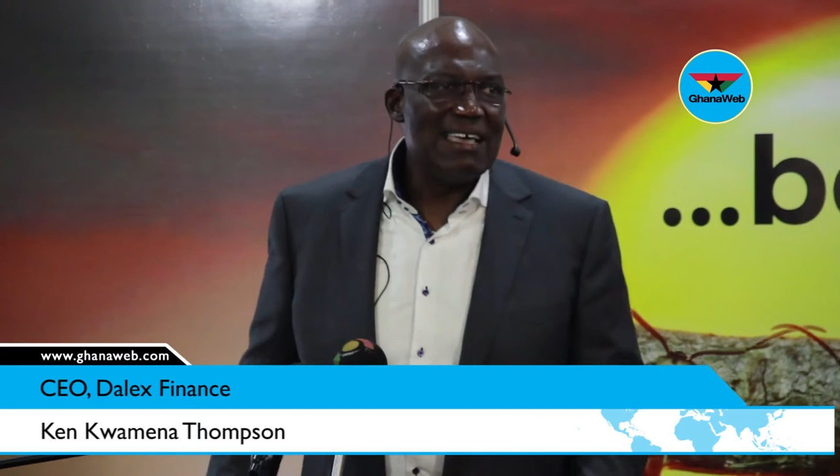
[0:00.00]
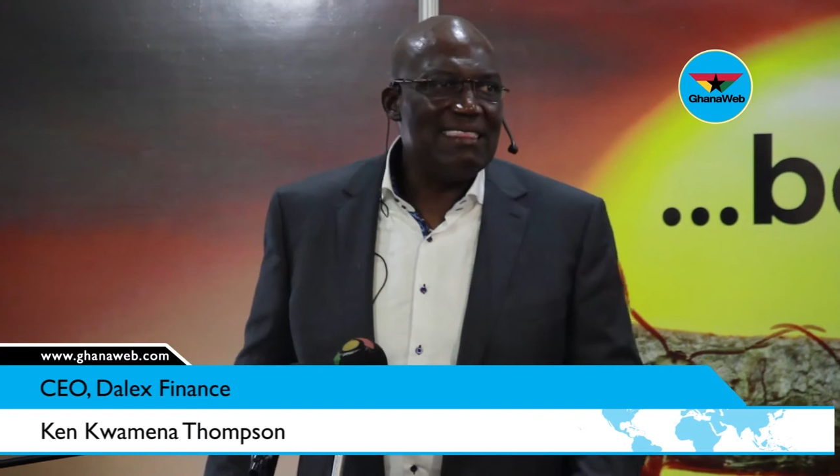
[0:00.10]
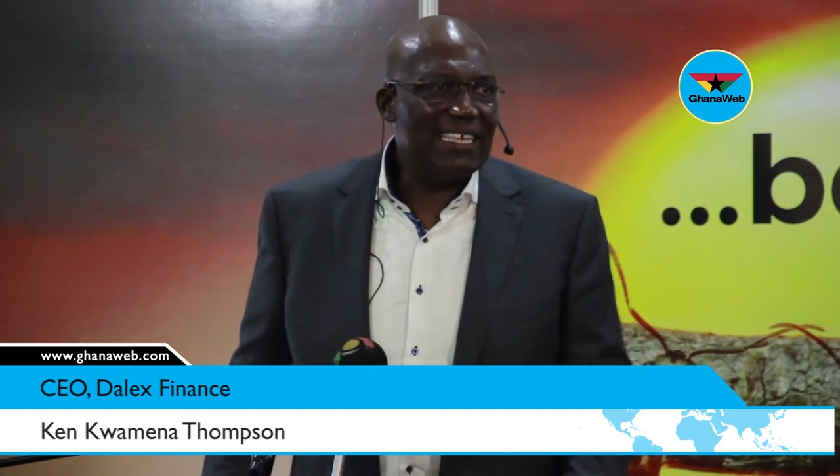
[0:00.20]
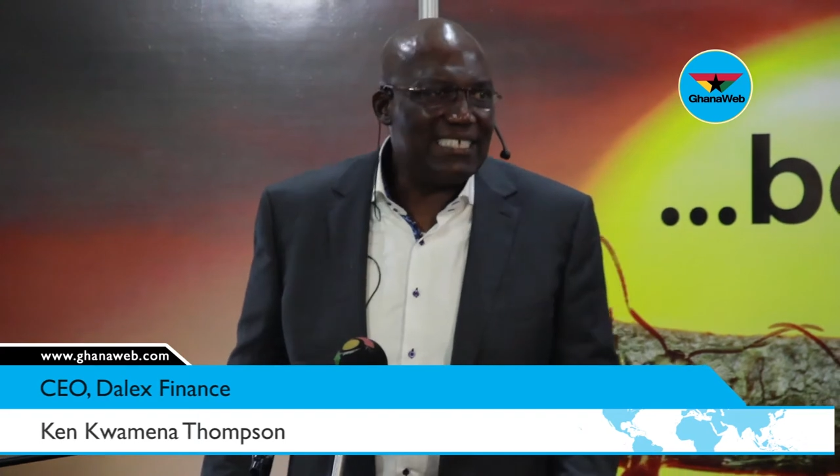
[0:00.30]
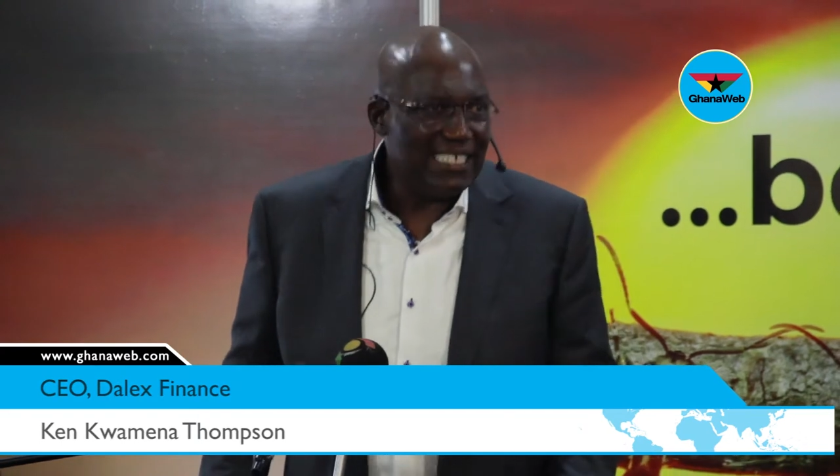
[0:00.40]

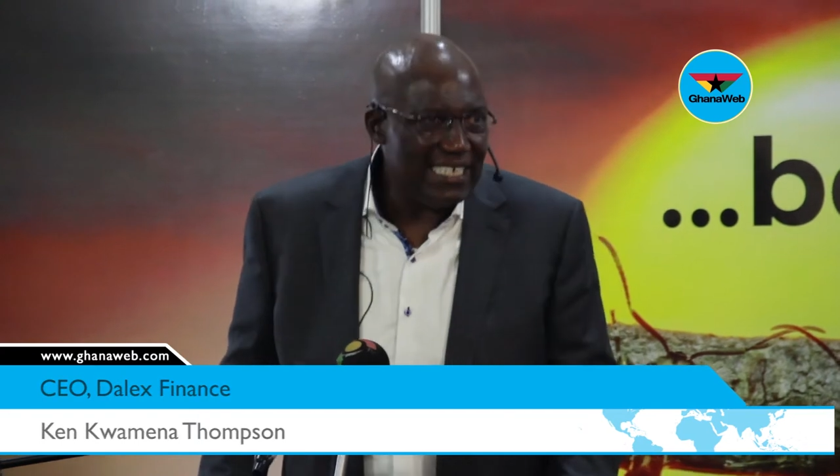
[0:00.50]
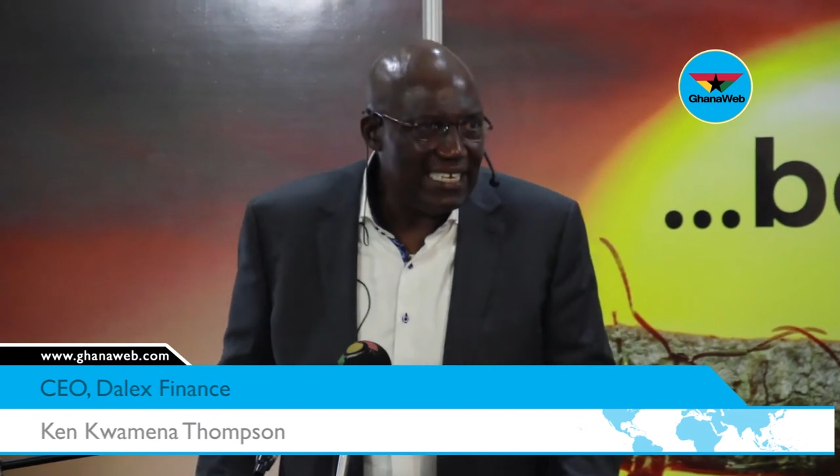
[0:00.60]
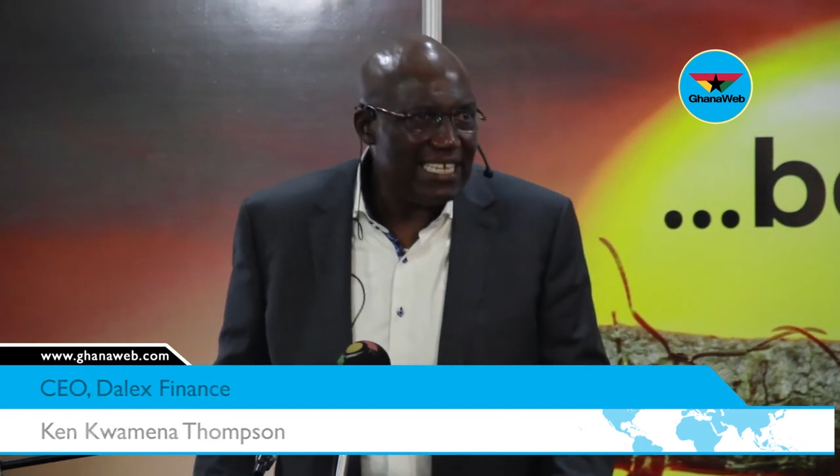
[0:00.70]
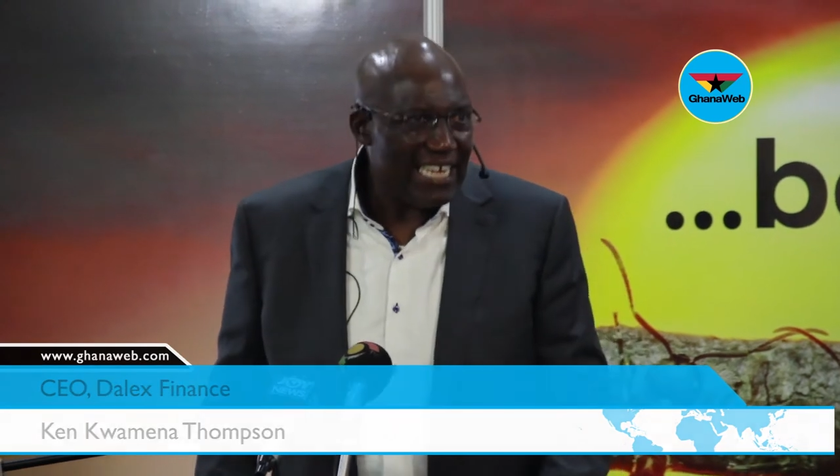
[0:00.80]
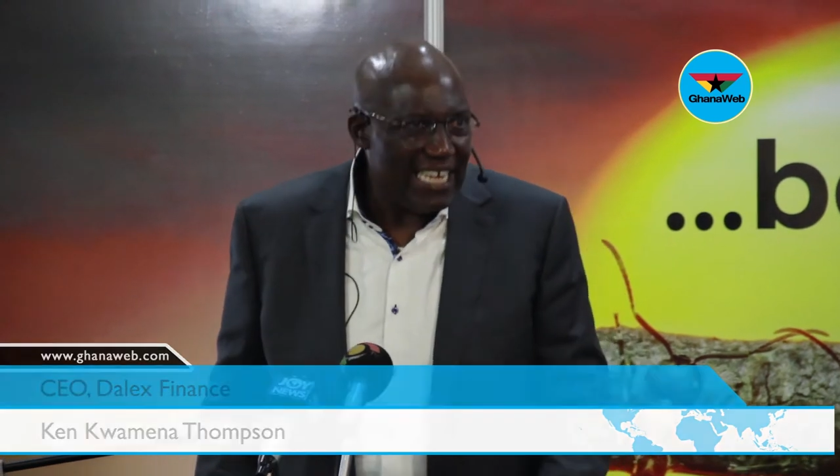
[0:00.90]
The
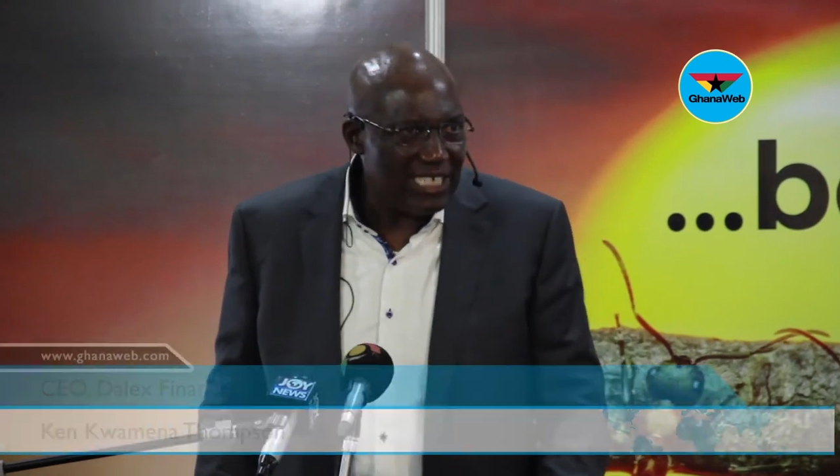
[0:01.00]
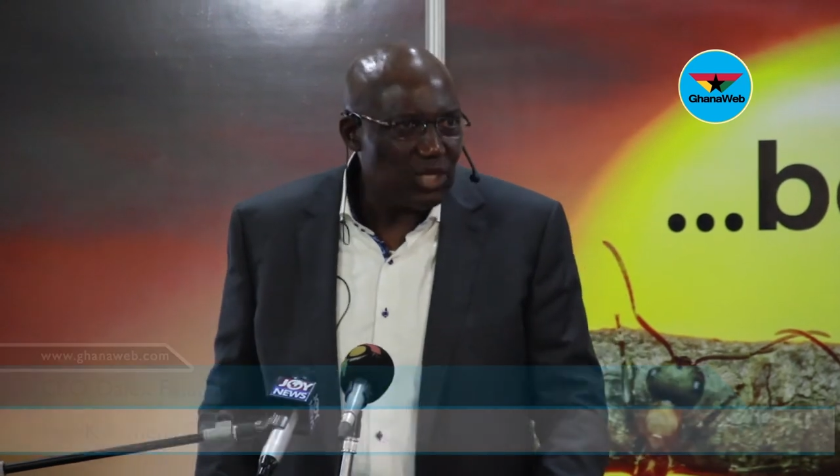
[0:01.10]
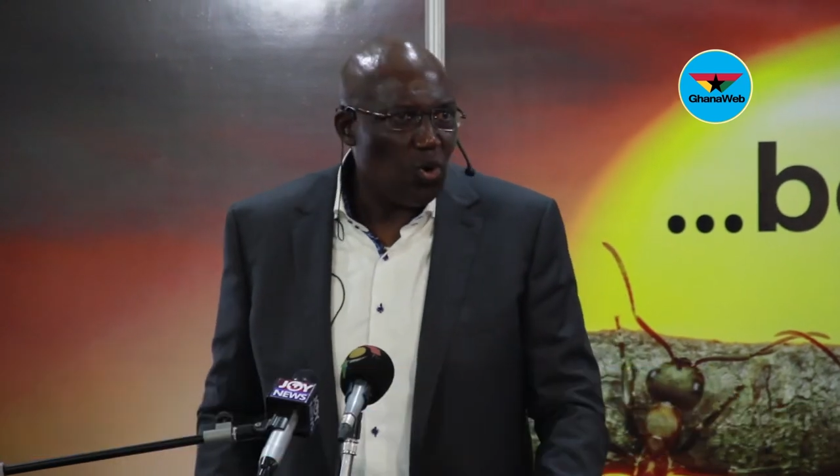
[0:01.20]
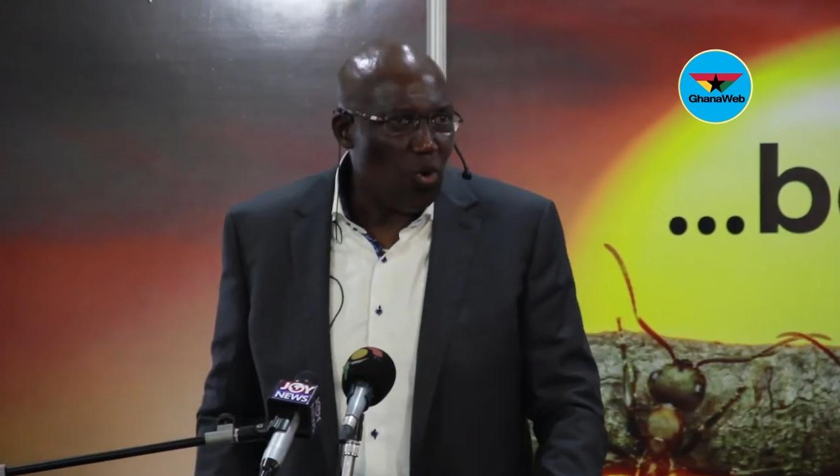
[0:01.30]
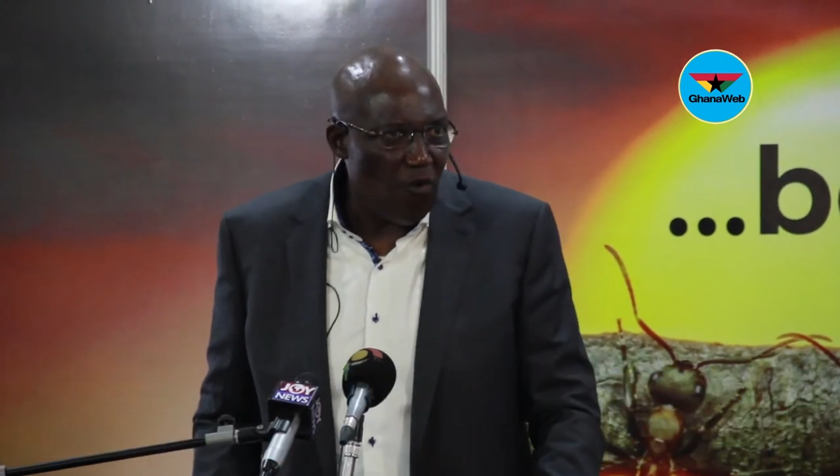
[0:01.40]
cedi is
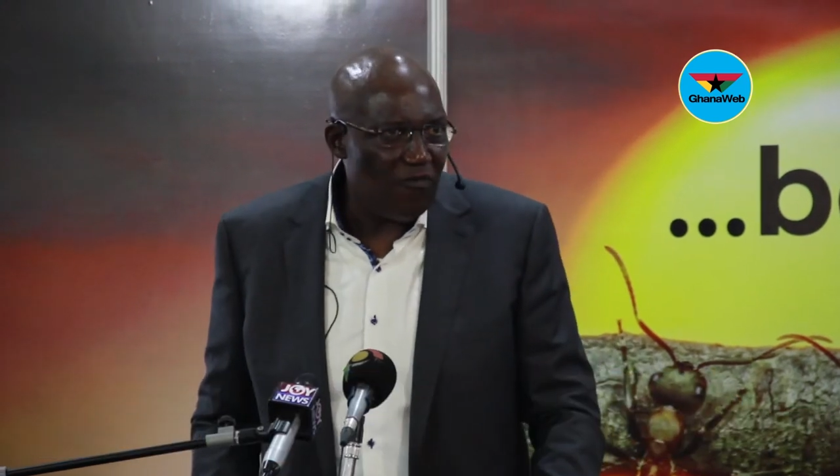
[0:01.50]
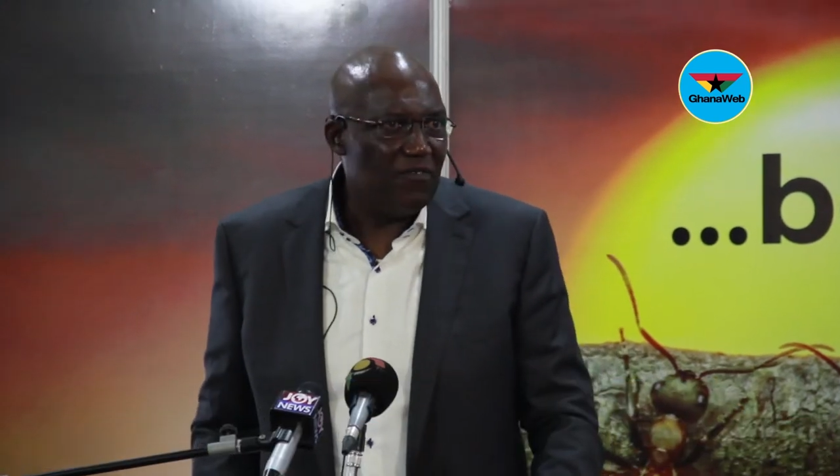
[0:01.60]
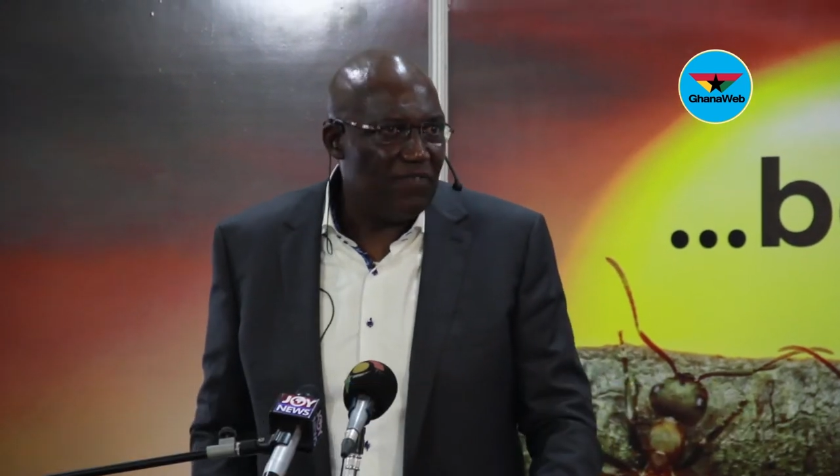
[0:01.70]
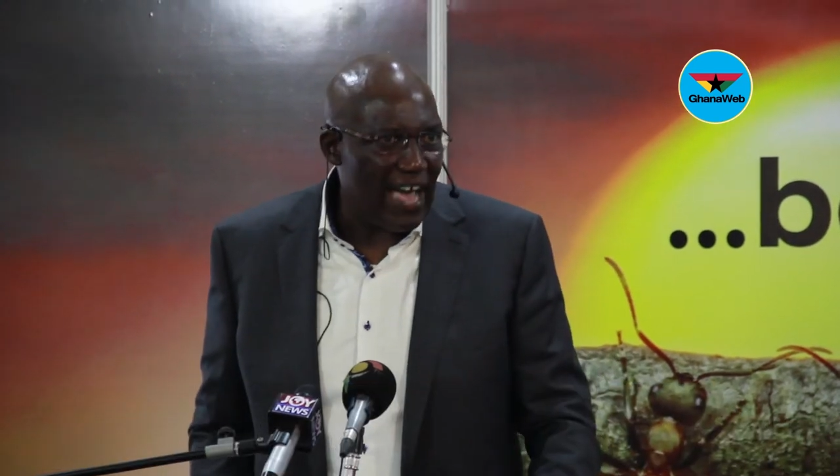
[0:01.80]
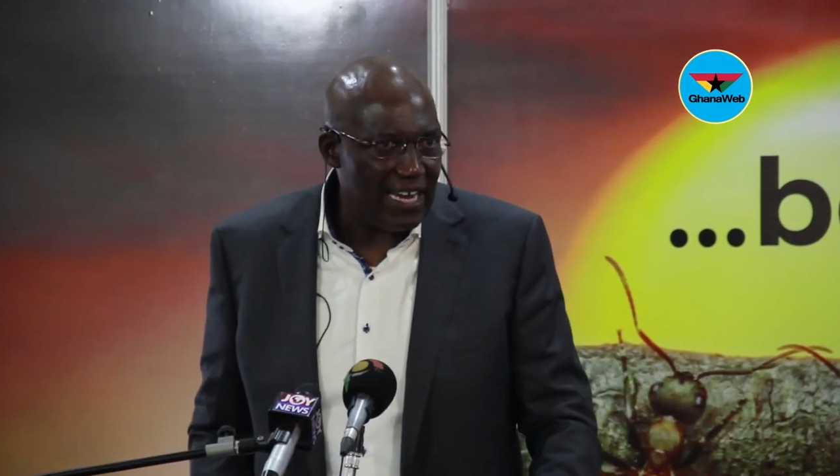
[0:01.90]

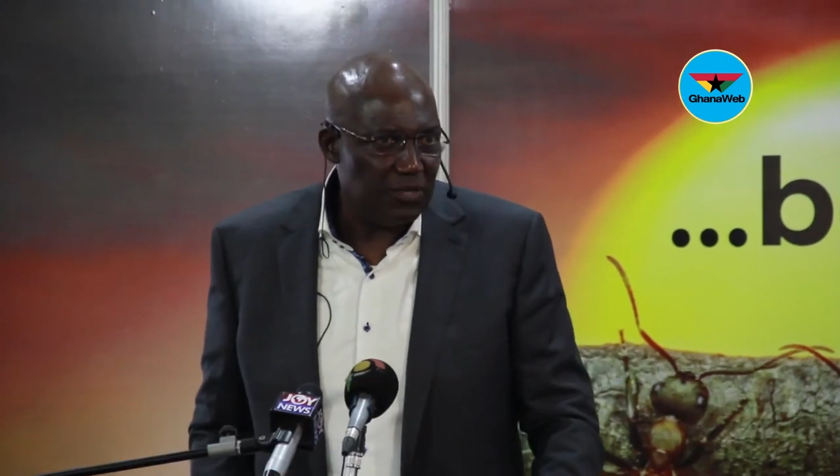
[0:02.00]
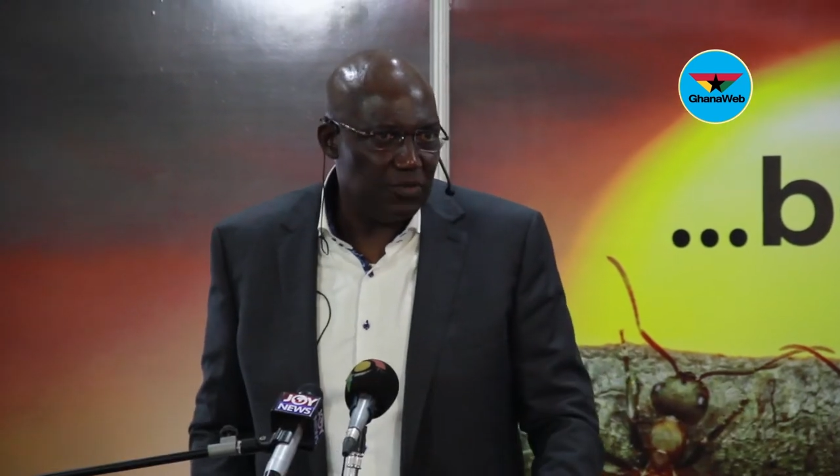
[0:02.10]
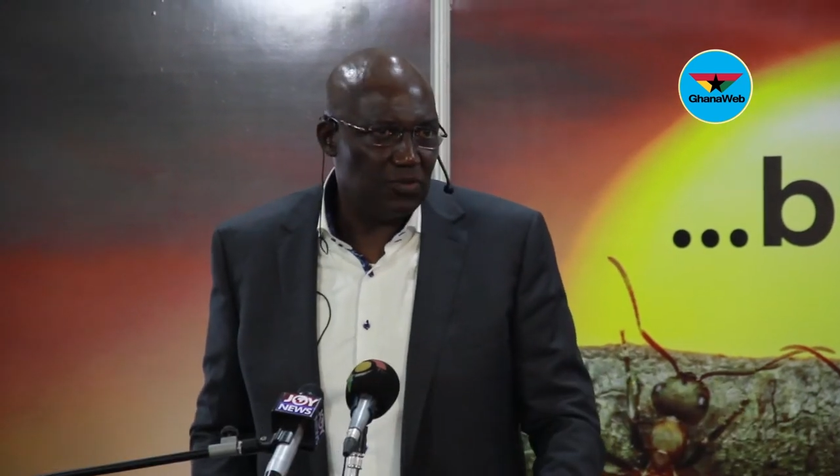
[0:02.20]
overvalued.